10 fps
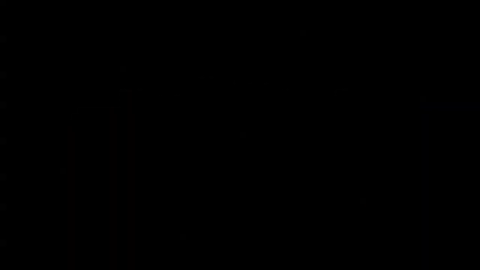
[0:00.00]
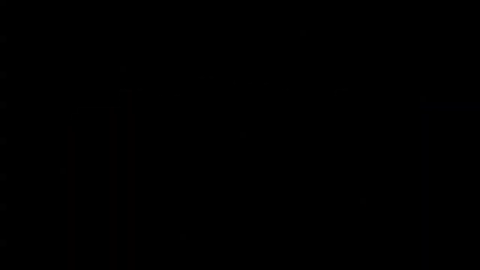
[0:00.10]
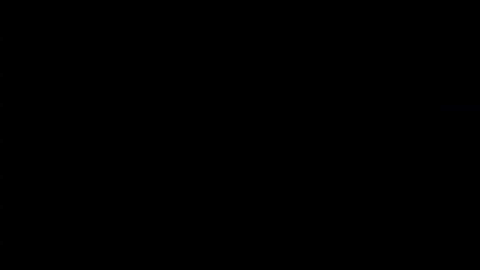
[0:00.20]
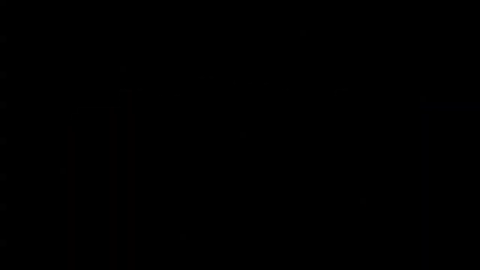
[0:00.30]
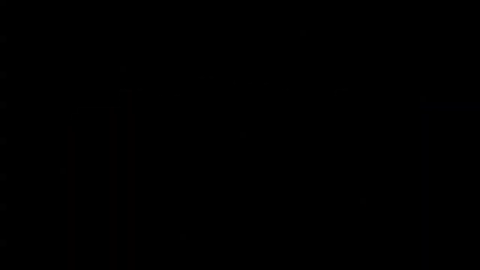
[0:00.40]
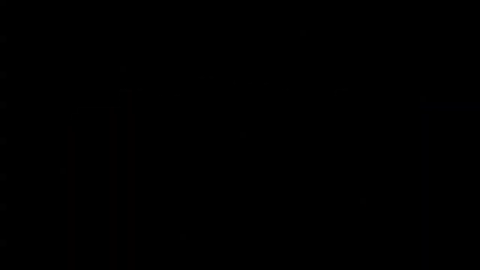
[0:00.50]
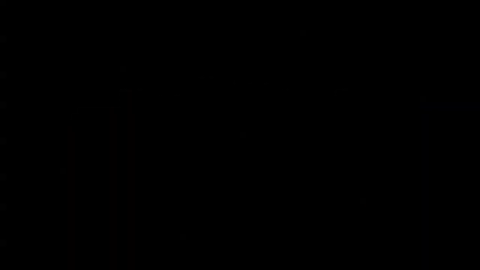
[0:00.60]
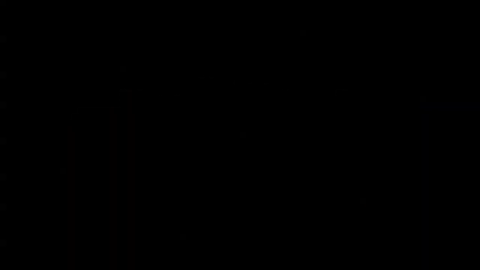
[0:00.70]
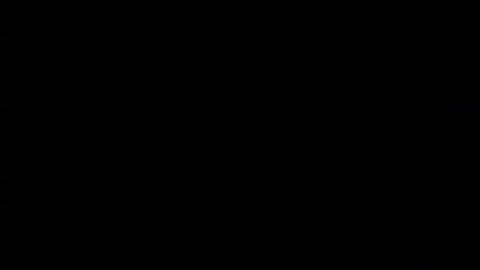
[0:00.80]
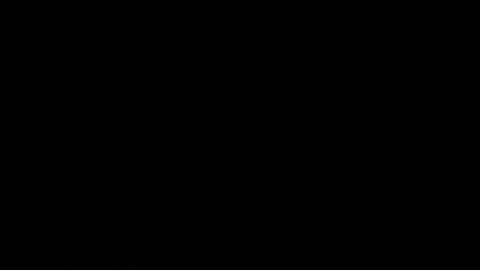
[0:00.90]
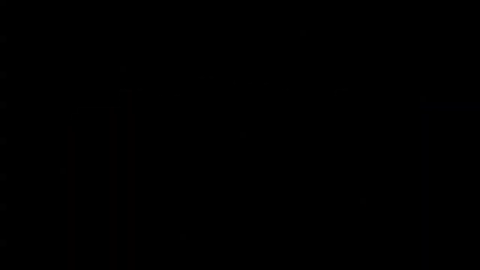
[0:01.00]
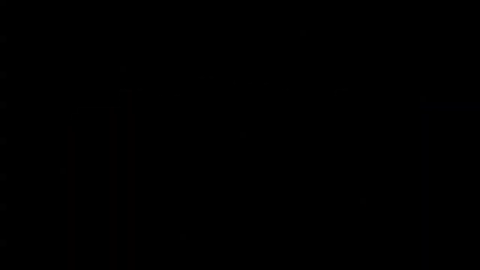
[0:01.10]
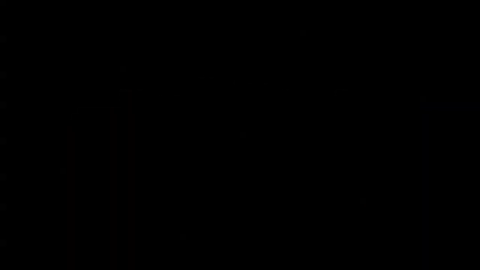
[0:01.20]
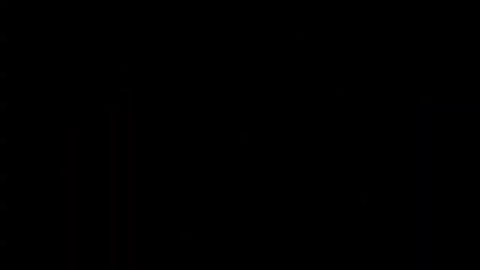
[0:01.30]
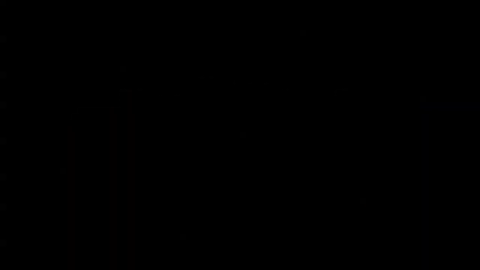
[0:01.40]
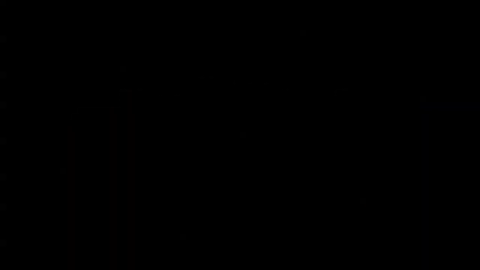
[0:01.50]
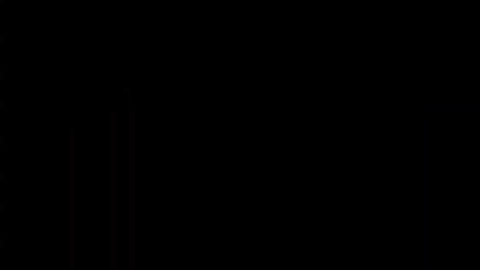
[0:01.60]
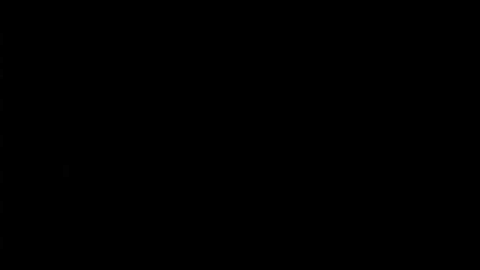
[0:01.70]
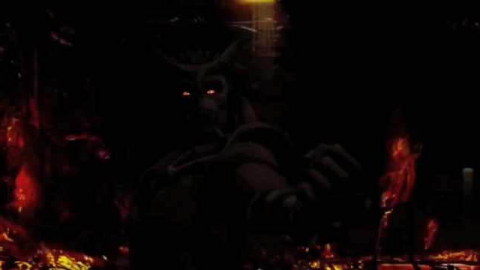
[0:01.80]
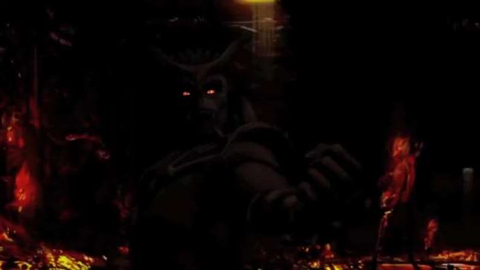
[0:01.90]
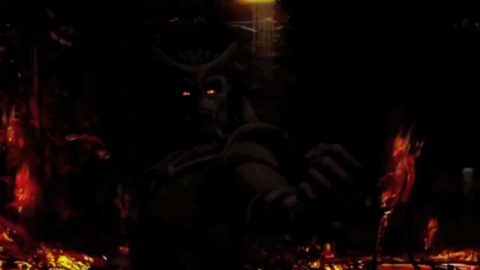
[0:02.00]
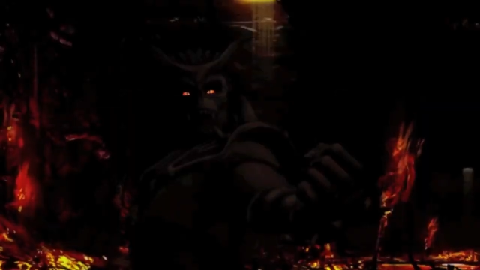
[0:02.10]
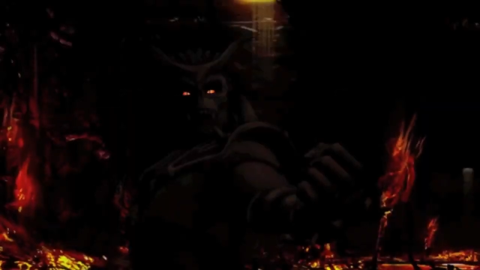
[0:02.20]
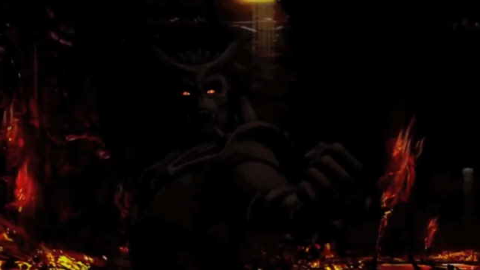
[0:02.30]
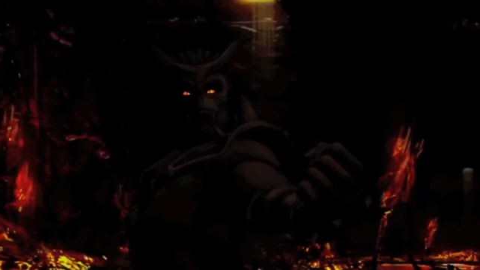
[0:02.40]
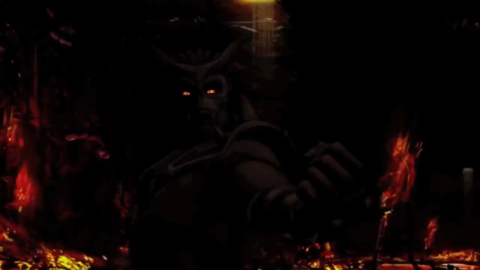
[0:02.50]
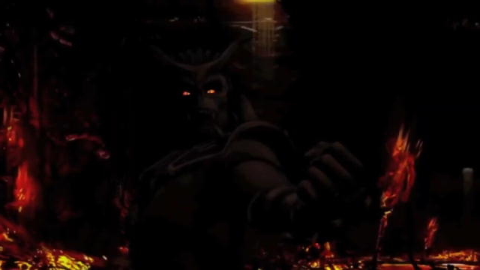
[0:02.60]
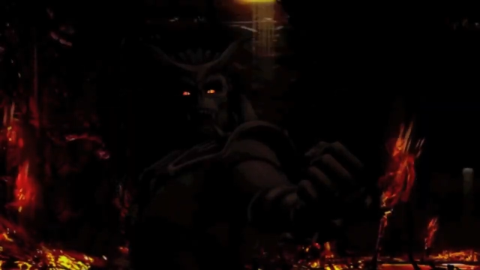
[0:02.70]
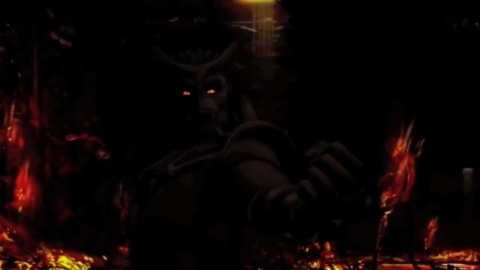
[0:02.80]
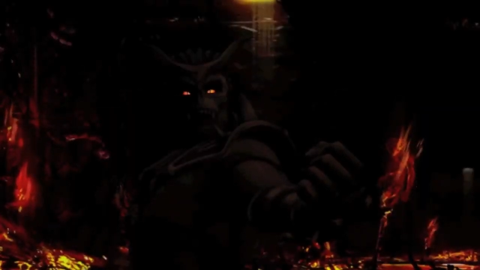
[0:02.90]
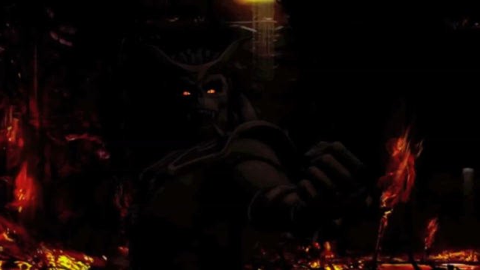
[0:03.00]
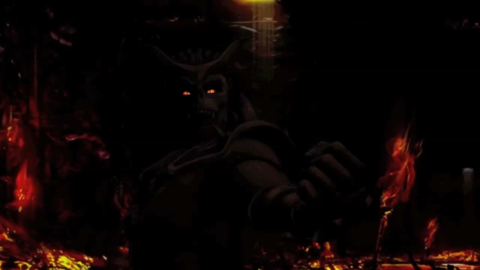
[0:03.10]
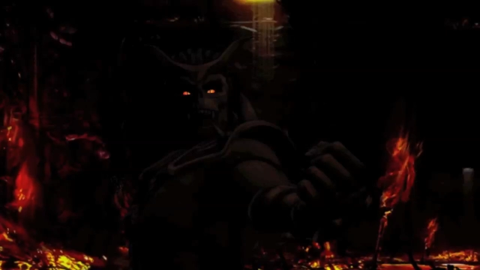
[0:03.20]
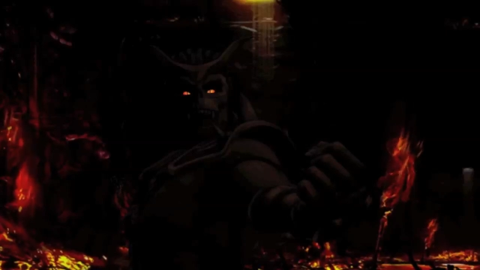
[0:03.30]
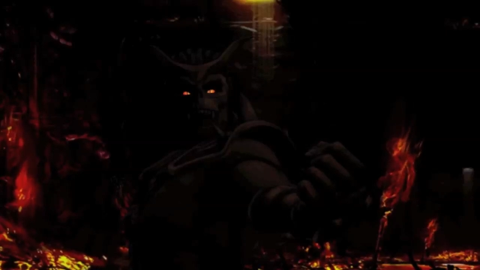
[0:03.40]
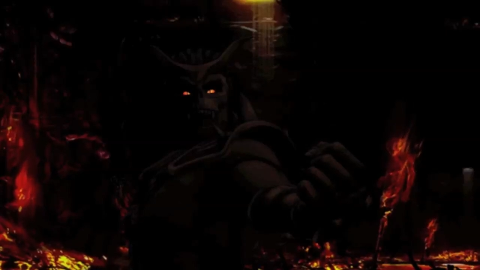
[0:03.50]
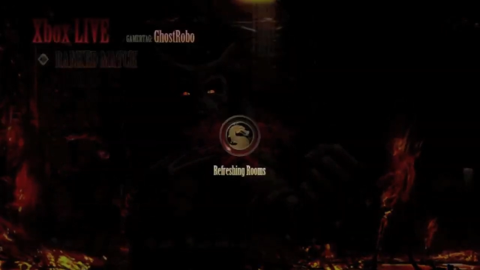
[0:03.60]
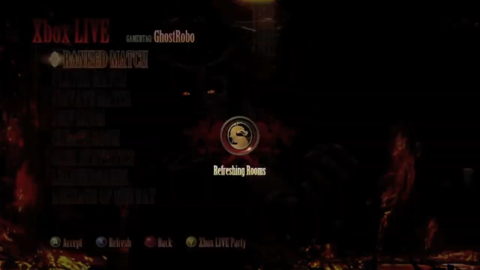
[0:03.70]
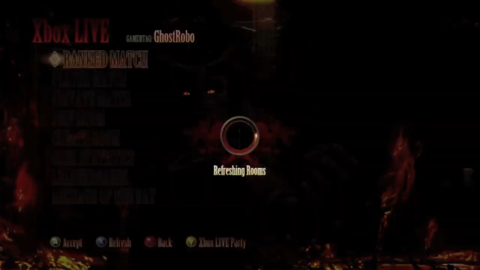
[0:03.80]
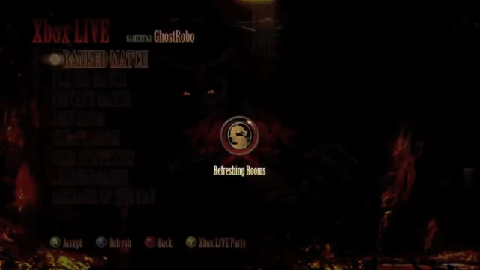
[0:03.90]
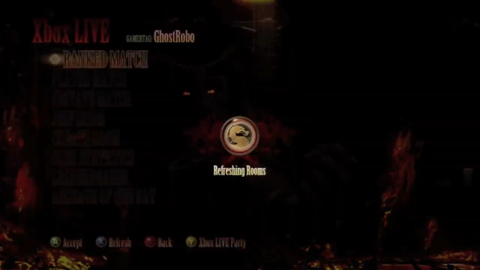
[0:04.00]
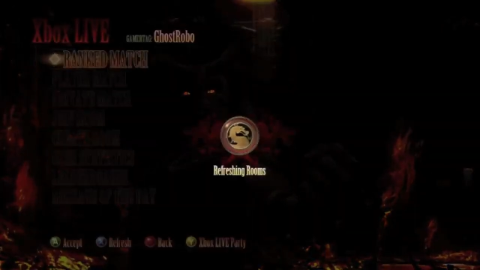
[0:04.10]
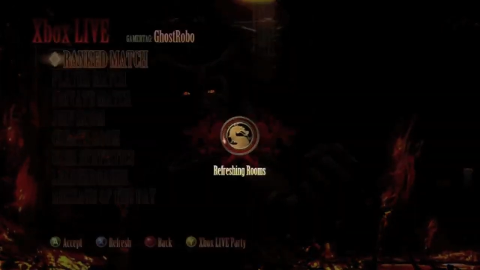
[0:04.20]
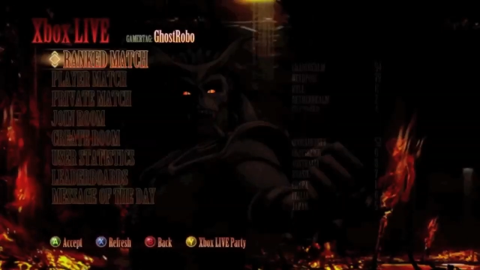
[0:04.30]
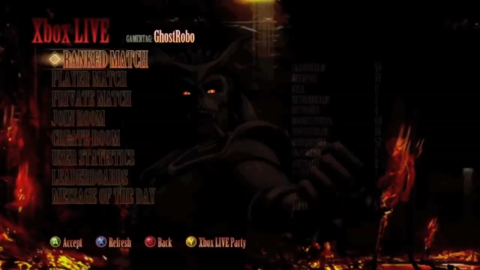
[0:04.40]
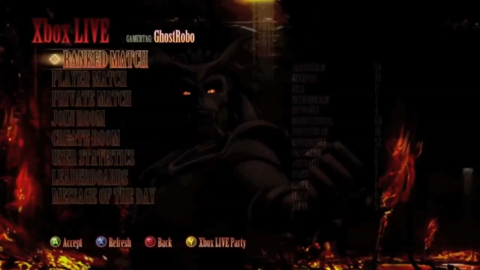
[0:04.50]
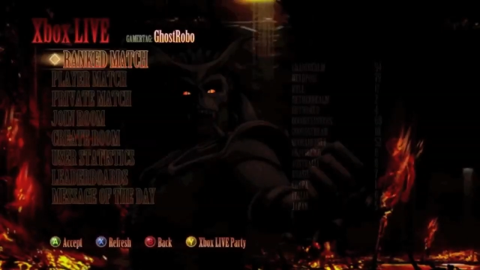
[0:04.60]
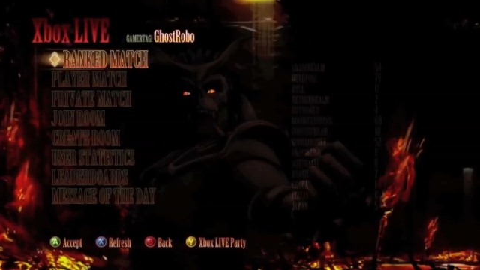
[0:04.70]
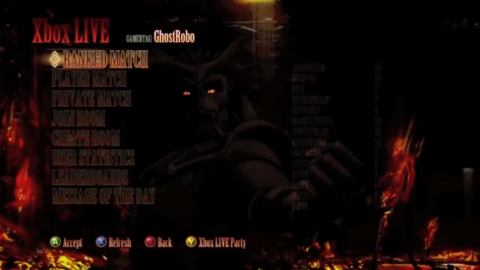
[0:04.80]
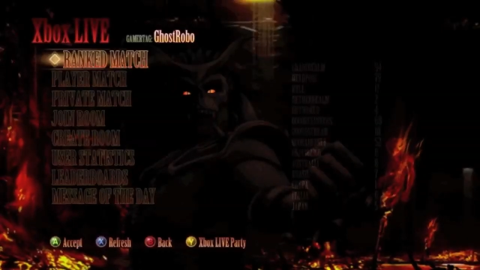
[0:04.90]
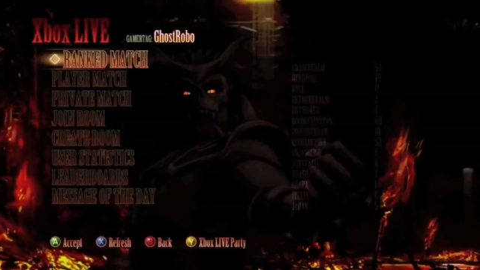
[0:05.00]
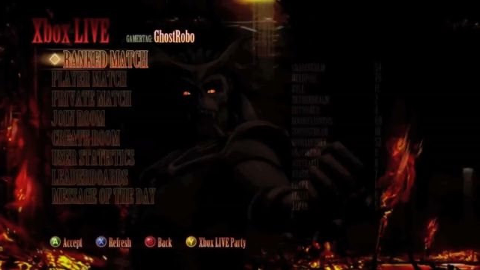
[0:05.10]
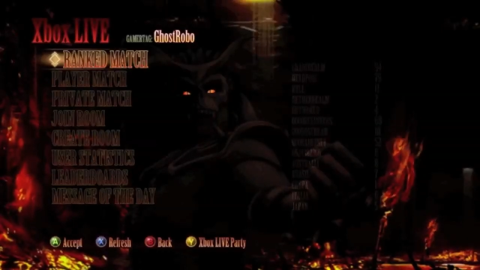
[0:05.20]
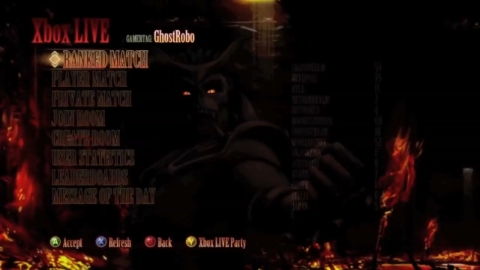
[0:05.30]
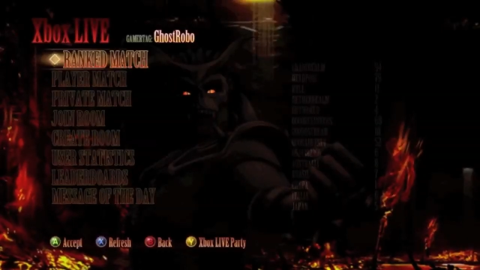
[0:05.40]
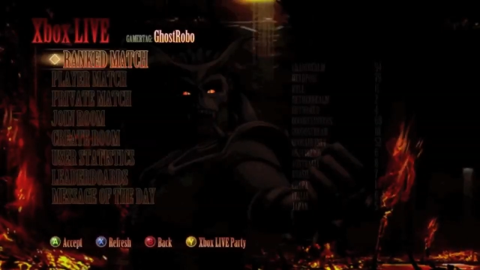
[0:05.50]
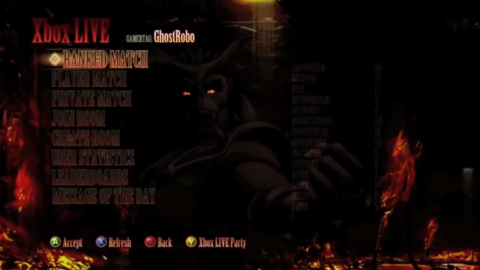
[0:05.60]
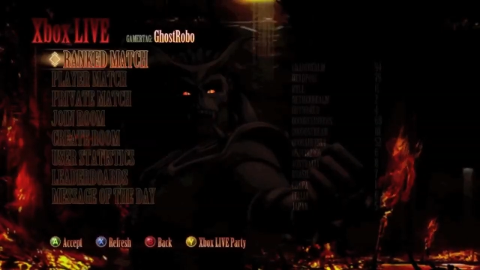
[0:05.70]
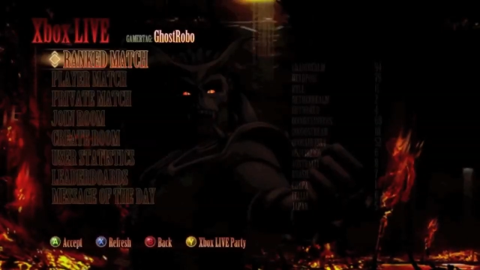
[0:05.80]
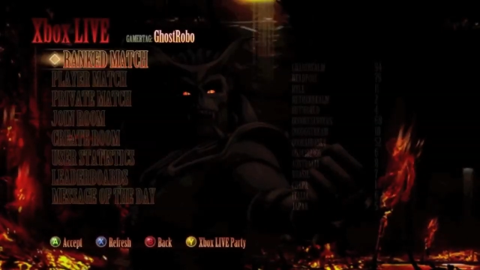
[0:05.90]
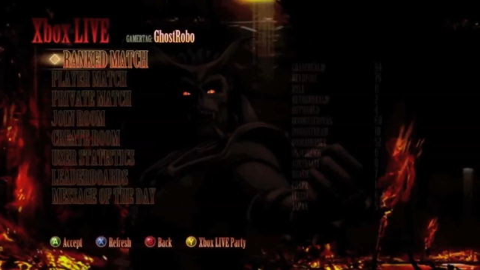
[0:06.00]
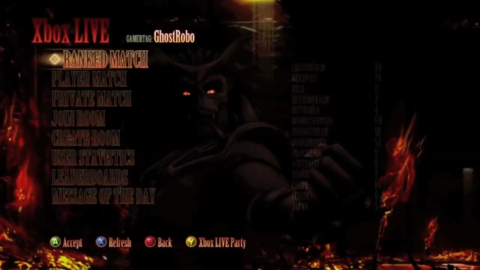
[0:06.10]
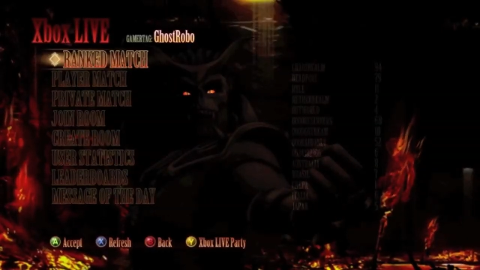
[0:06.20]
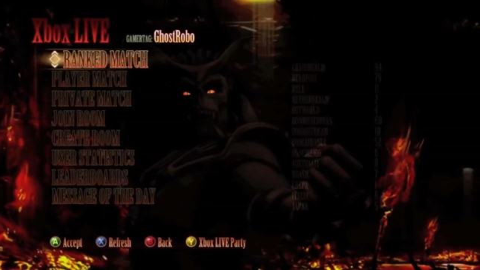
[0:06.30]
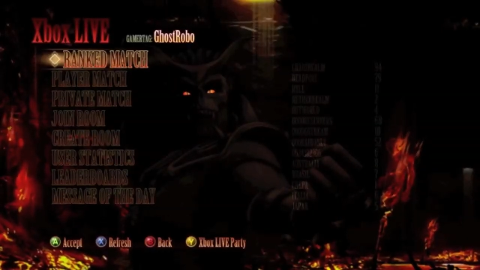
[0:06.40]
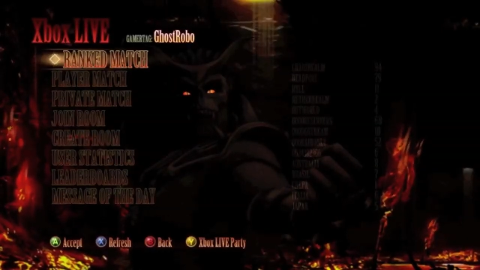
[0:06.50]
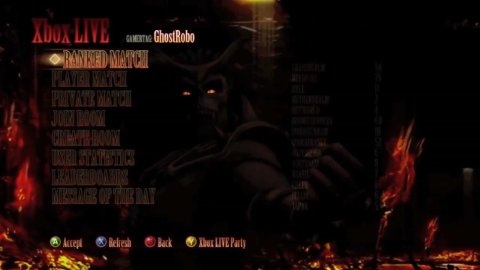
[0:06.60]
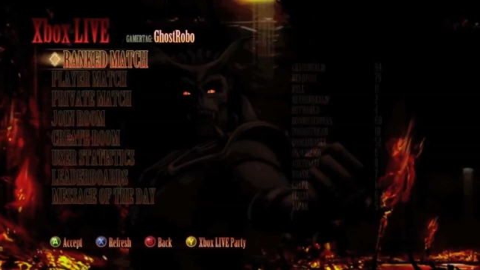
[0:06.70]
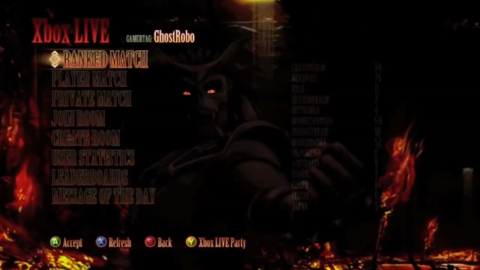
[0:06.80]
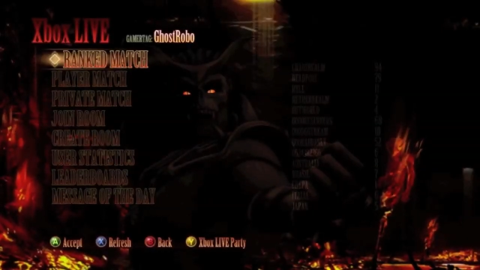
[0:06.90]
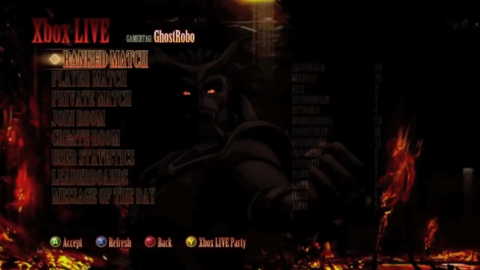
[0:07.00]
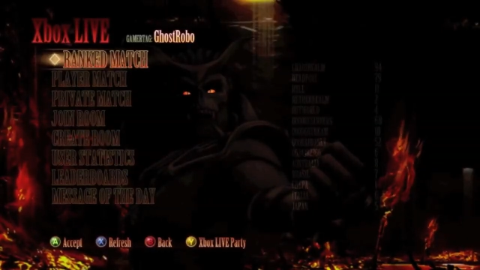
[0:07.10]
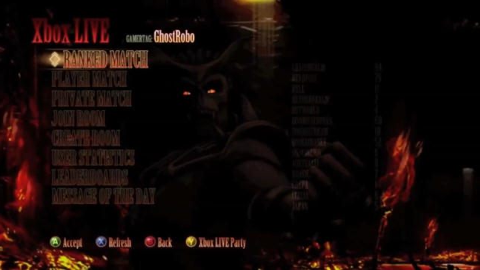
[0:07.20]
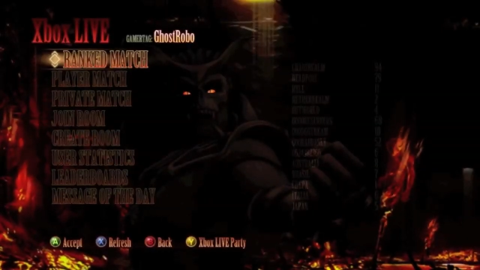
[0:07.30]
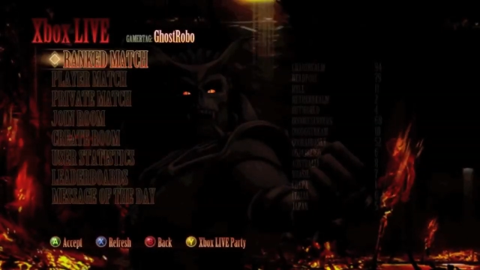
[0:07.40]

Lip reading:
[unreadable: no face in view]